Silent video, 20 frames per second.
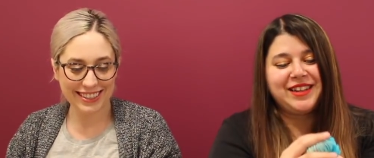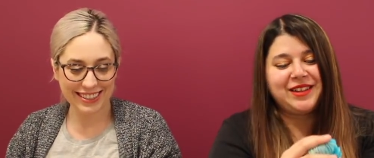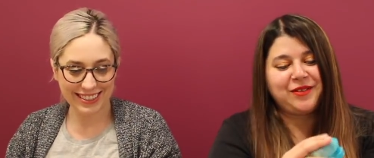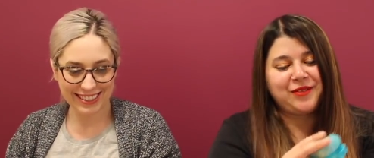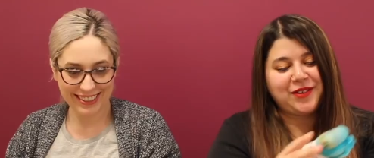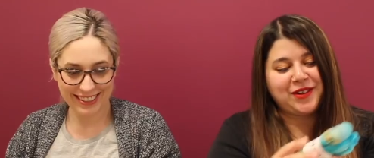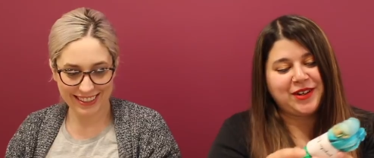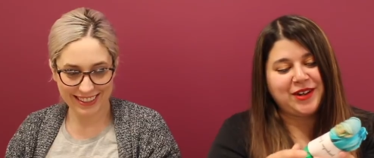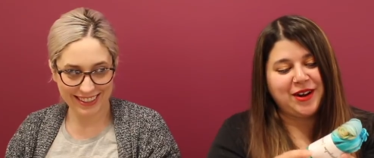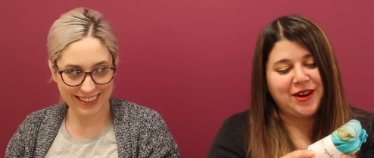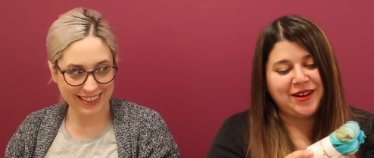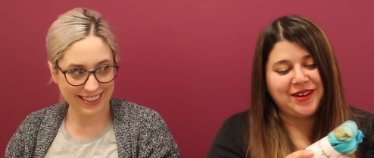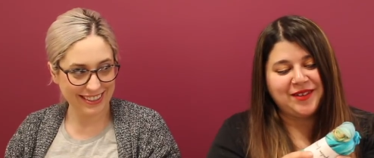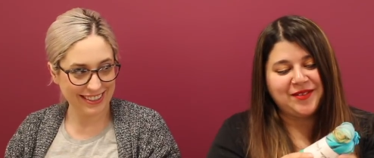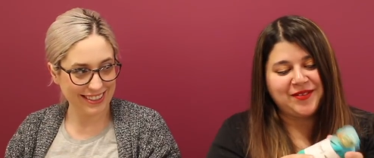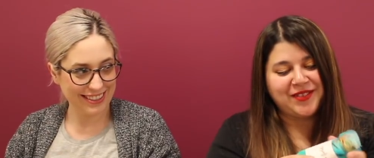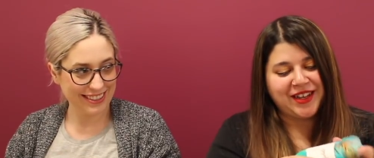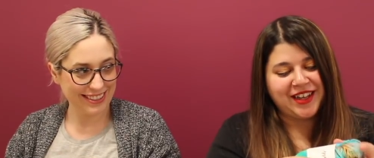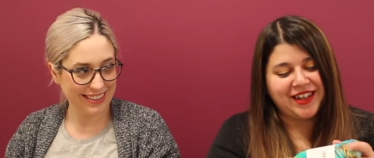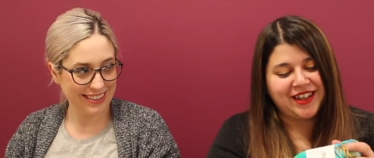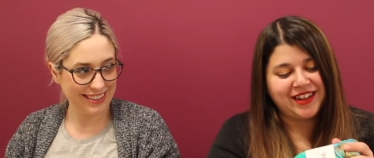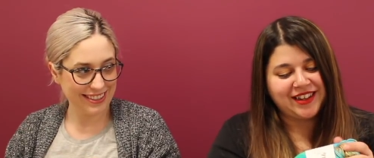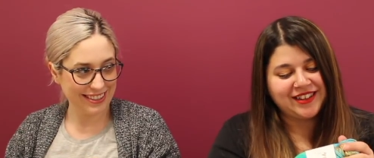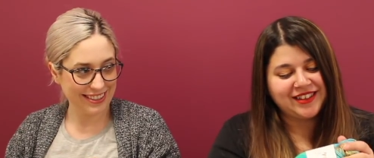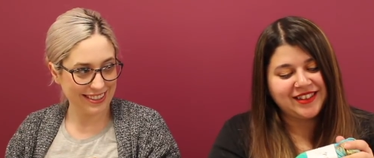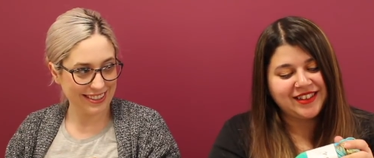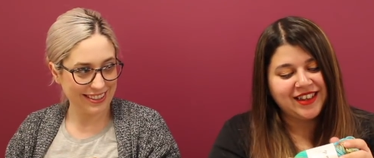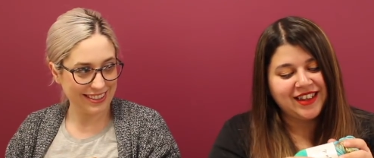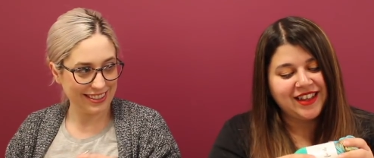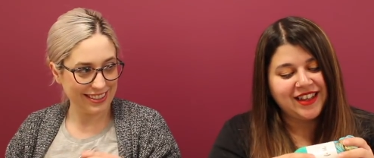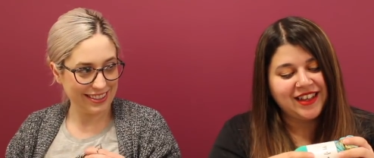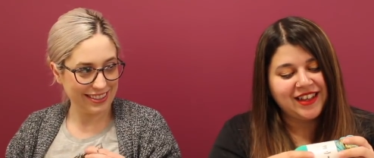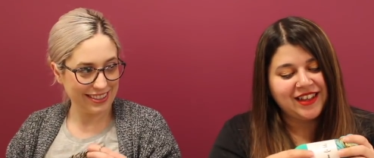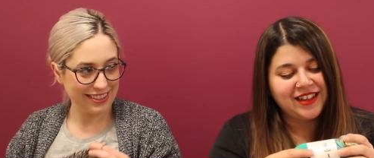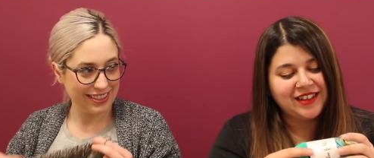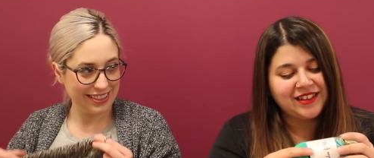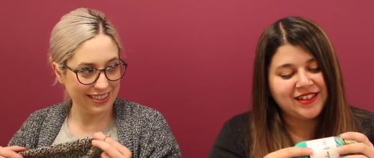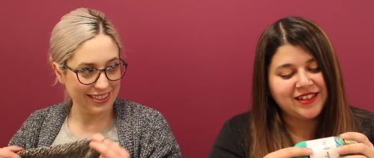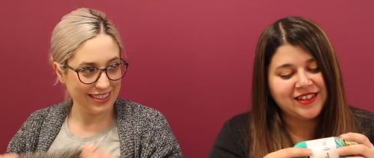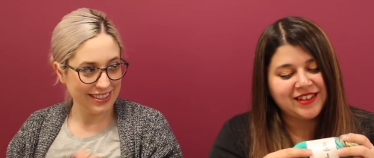Speaker 1: it's for yarn facts.
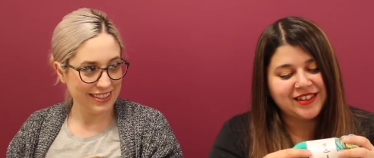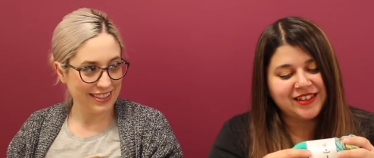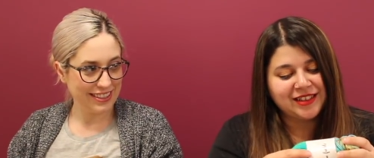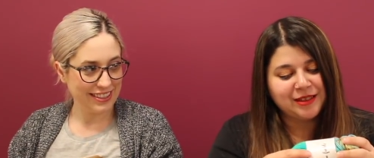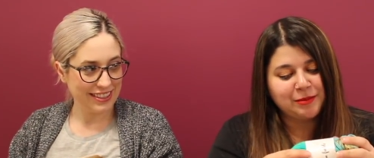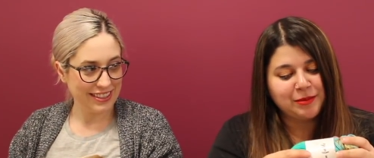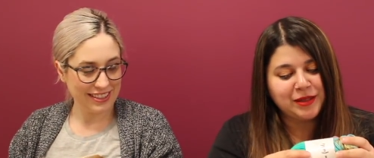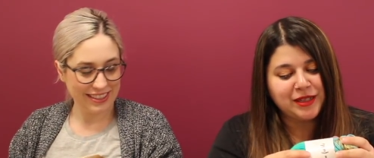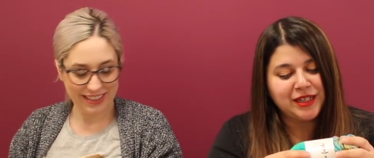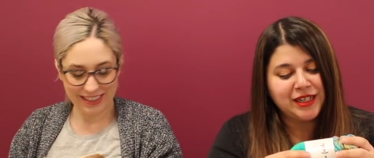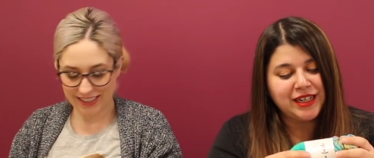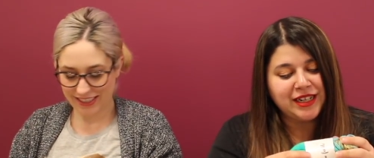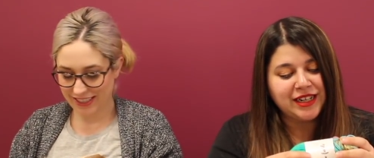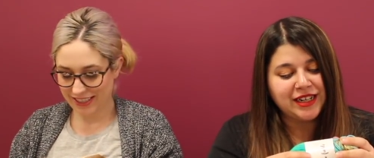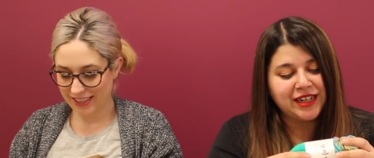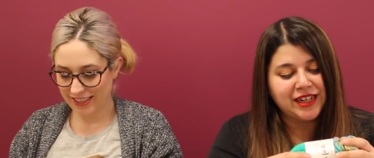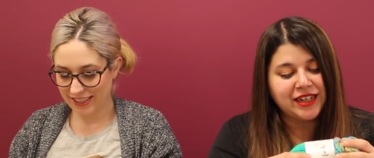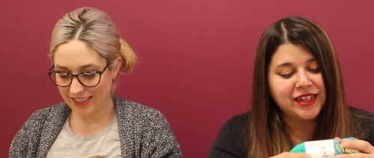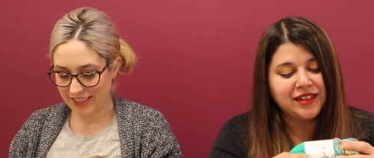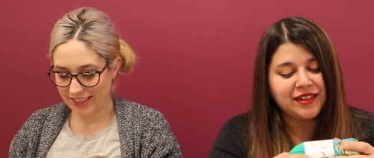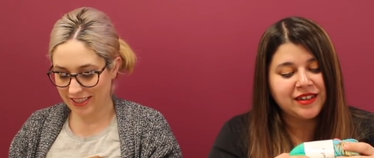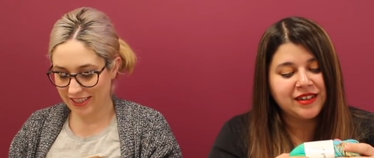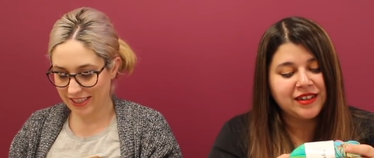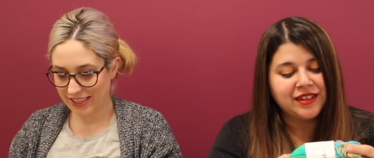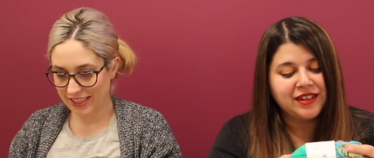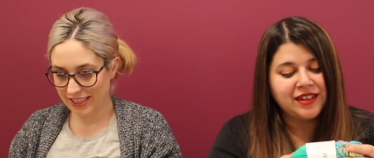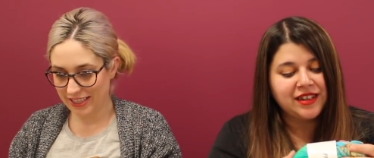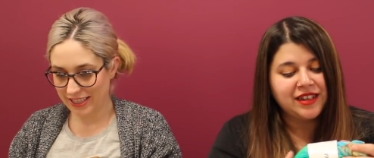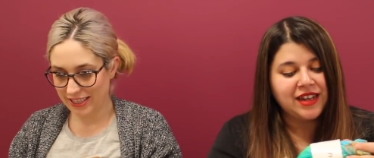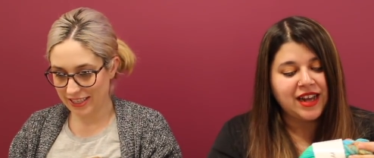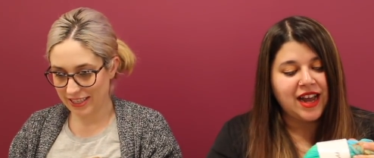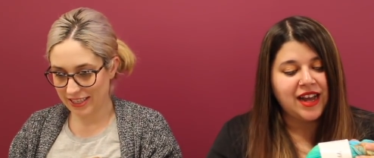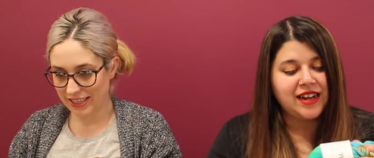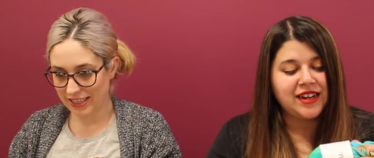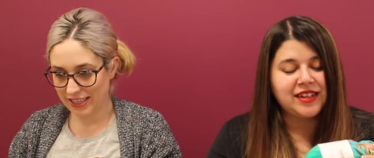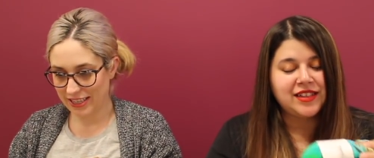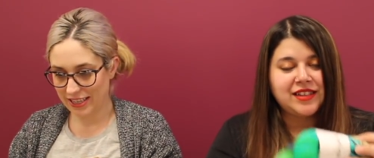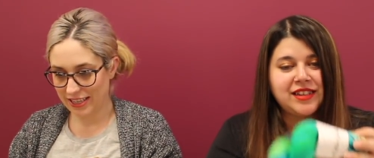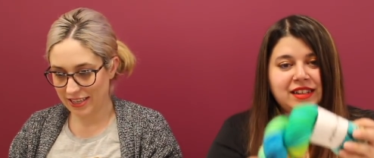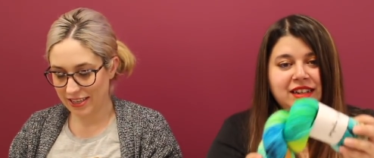So this is Patina, and
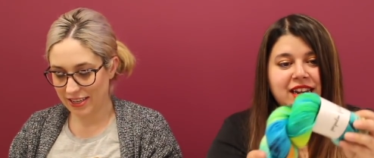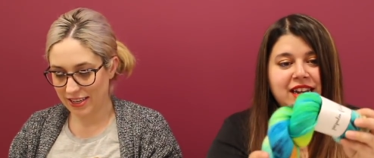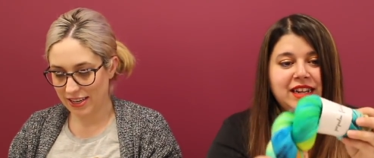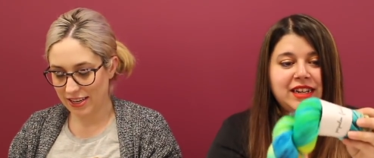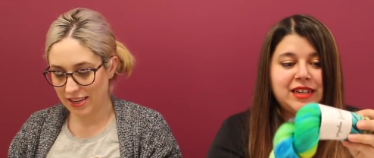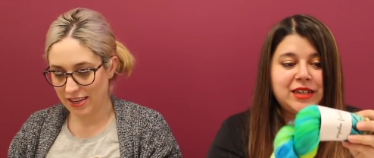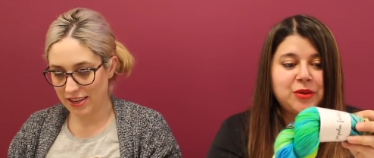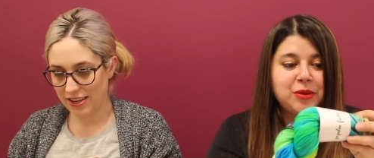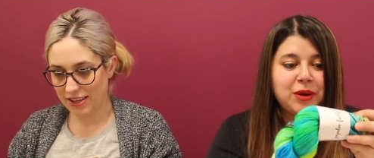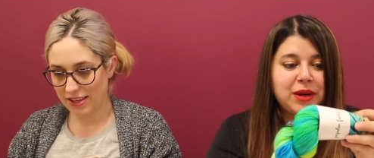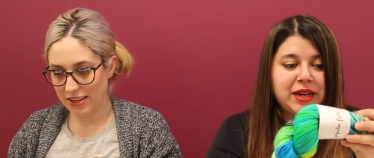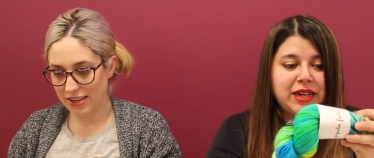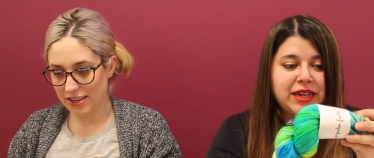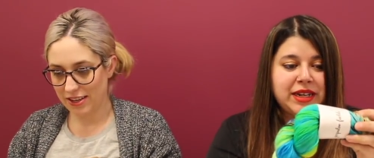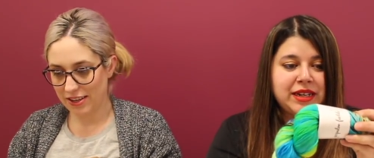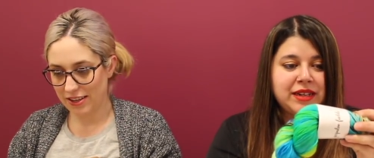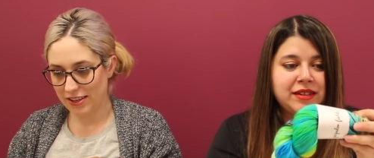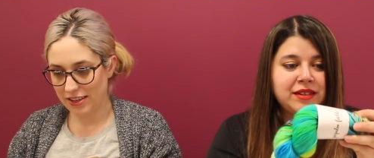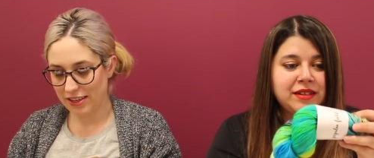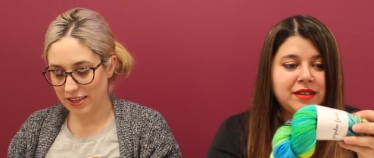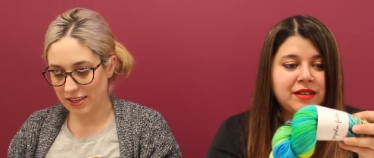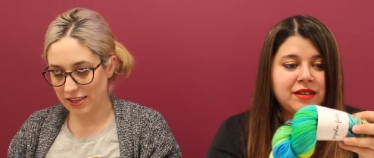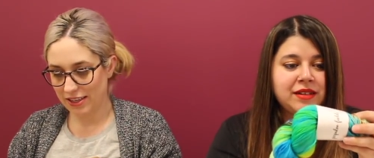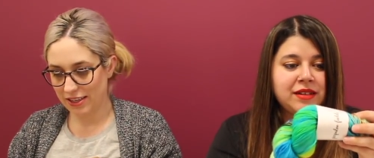it's an eighty twenty